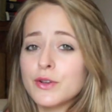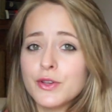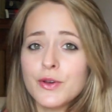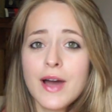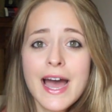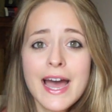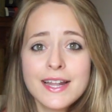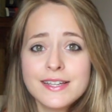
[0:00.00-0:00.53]
on
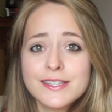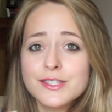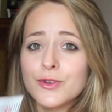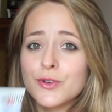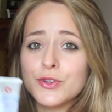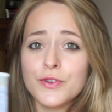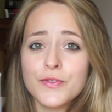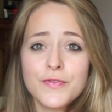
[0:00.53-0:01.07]
your hands,
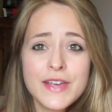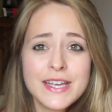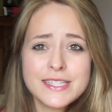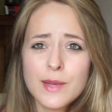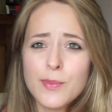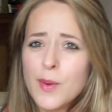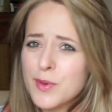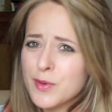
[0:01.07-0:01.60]
on your
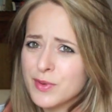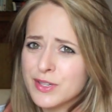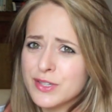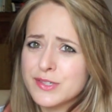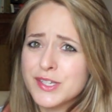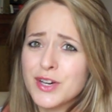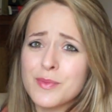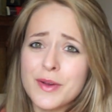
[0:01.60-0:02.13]
feet. I probably wouldn't
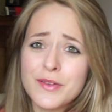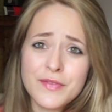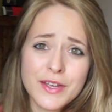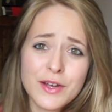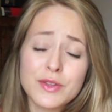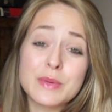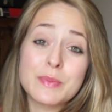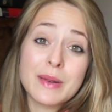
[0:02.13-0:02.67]
use it on my
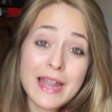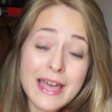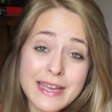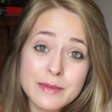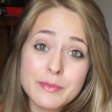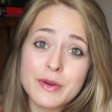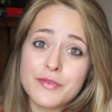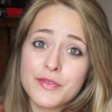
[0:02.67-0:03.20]
feet on the
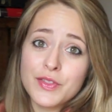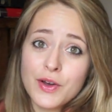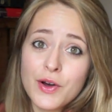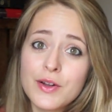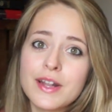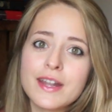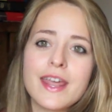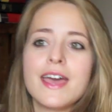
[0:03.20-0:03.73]
plane, but for the
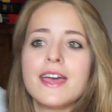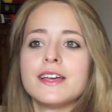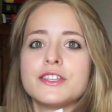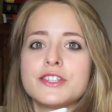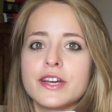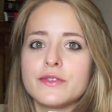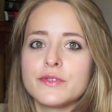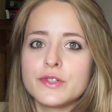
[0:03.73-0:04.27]
holiday
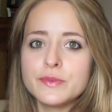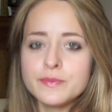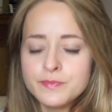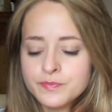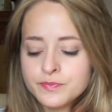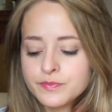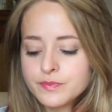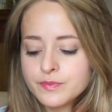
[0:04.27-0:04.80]
in general,
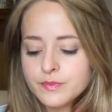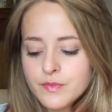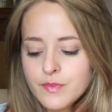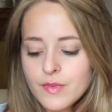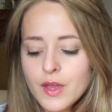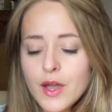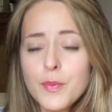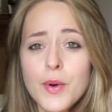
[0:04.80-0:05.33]

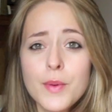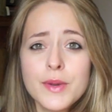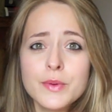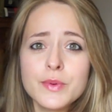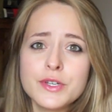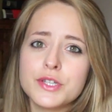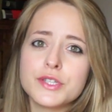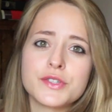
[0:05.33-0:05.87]
I probably
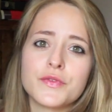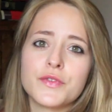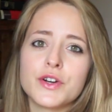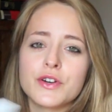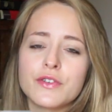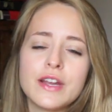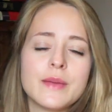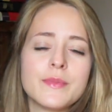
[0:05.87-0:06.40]
would use a
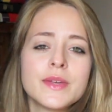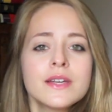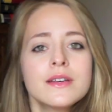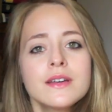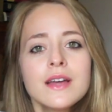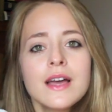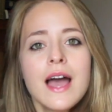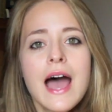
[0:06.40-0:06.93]
foot cream.
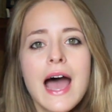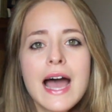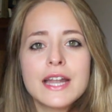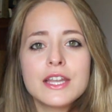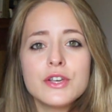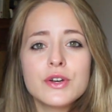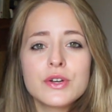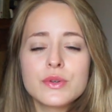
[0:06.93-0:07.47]

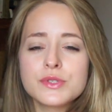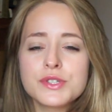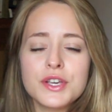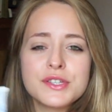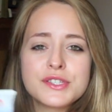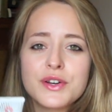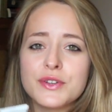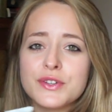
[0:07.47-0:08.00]
And you can also
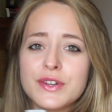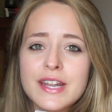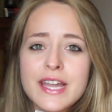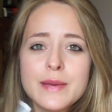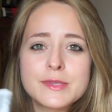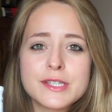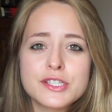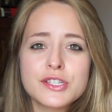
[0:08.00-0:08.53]
use it on your
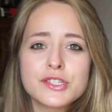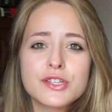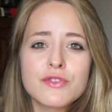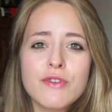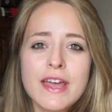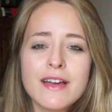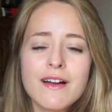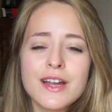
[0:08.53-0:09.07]
lips. It's just a
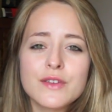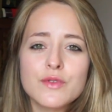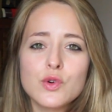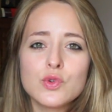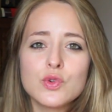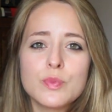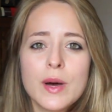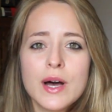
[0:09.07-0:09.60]
great kind of
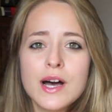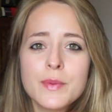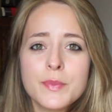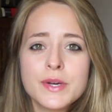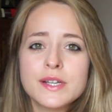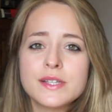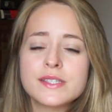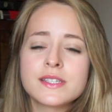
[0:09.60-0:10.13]

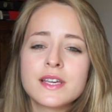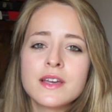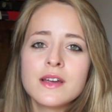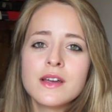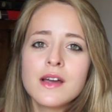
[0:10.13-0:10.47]
all-purpose